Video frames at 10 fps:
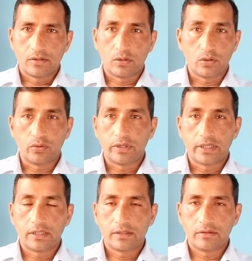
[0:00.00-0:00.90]
Although
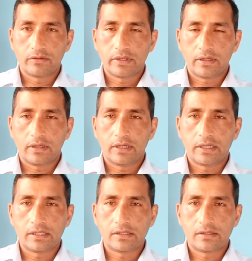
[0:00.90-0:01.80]
it
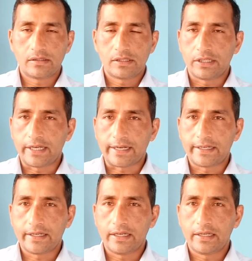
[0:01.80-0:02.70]
is
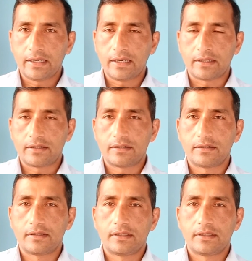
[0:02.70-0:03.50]
syntactically correct.